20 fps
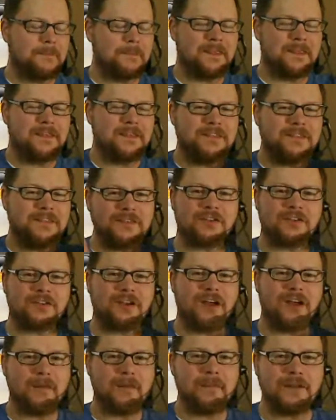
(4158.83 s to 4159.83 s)
These things are
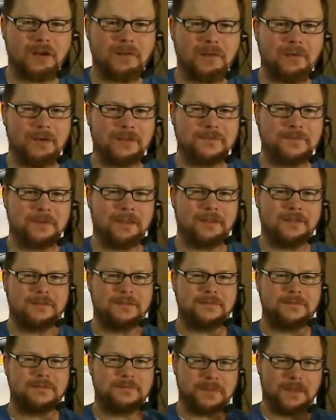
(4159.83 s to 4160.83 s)
coming to Chrome OS
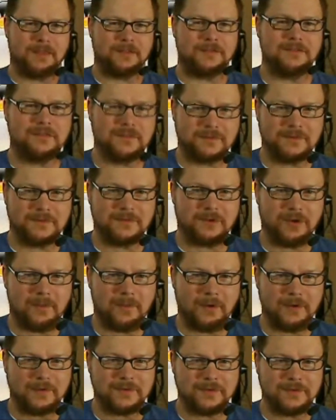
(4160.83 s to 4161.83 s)
because
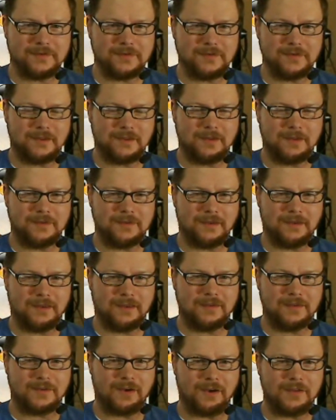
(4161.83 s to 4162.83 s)
Chrome OS is
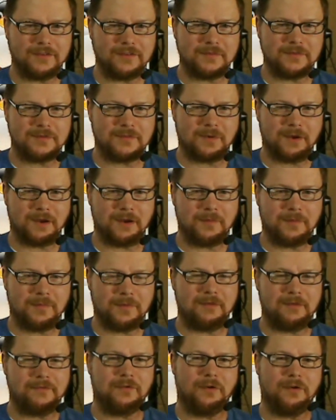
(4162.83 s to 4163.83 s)
awesome. It's a brand new
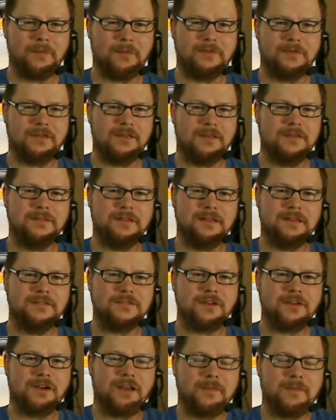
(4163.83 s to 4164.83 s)
platform.
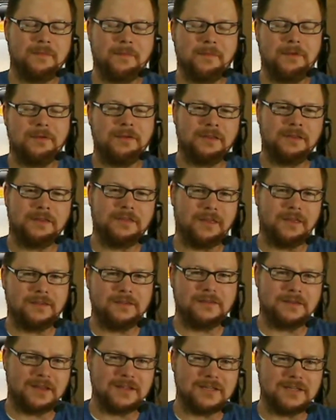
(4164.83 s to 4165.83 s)
It's talking about building
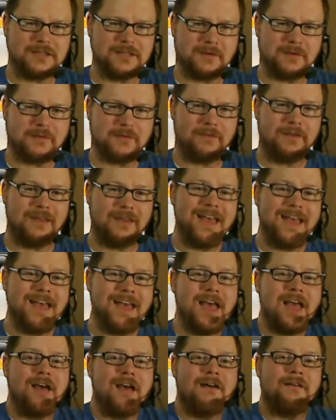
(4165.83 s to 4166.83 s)
things in HTML5.
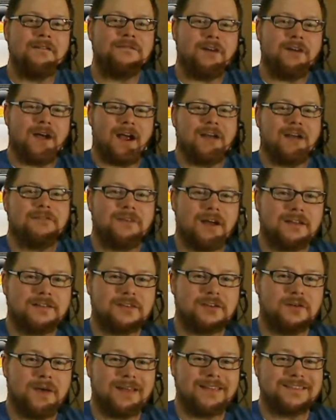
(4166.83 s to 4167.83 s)

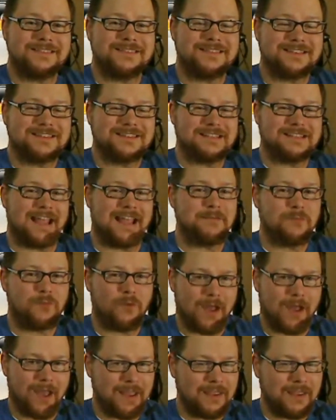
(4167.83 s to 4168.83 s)
Firefox OS is the same
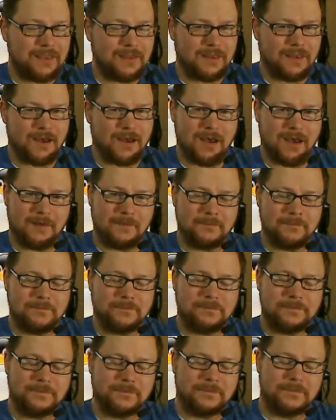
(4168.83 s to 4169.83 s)
way.
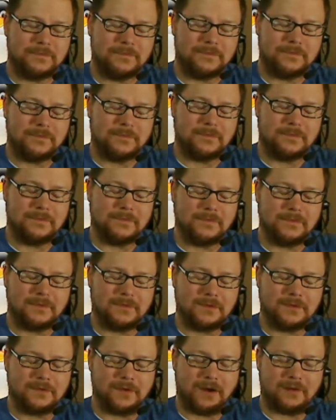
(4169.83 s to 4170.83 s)

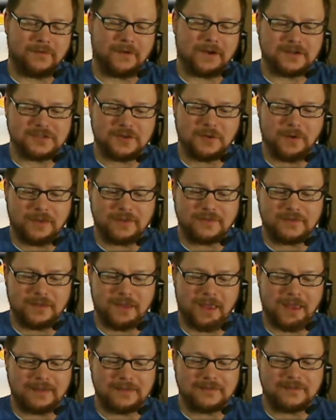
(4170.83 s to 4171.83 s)
The Firefox OS
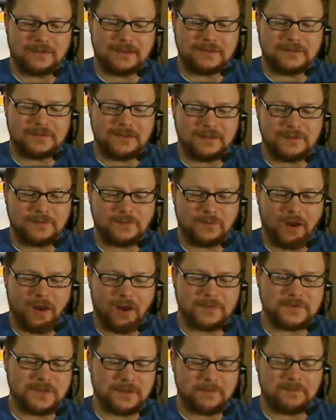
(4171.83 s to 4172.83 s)
is
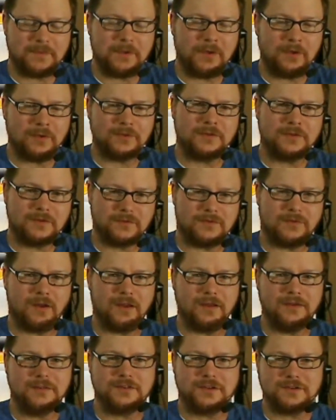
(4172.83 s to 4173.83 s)
100% built to
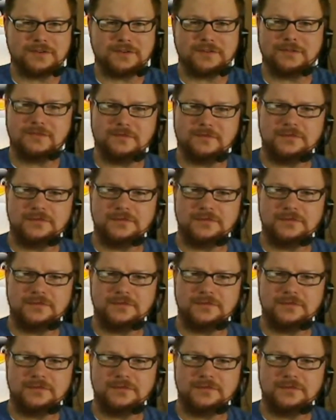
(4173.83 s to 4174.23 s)
run just